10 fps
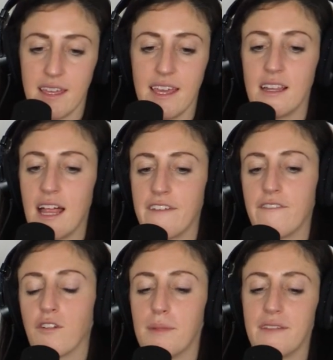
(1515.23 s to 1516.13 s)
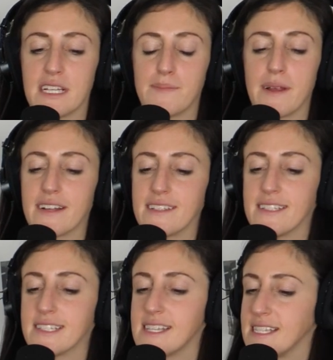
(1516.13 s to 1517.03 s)
He had a lot of formative
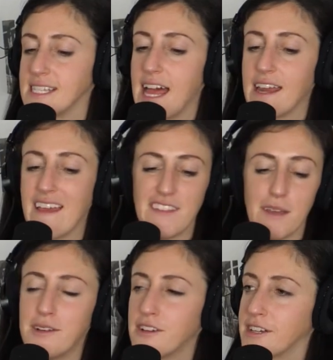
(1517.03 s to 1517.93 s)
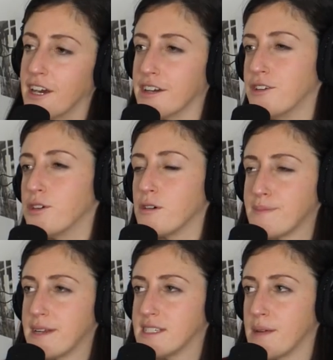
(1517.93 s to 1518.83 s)
experiences in Cincinnati. I feel like when you're younger and you go
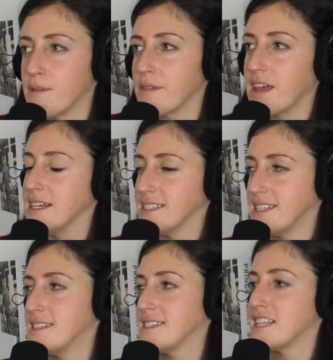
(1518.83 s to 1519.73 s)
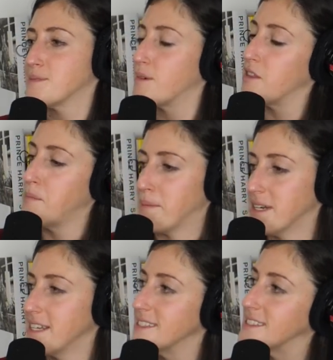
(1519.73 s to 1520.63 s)
spend a summer with cousins, that's where all the
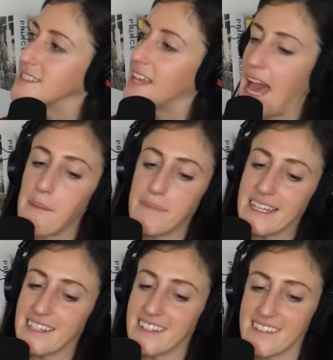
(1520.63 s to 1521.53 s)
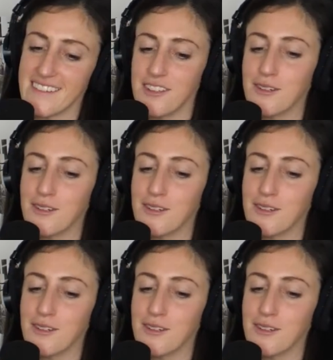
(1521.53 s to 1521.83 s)
memories happen.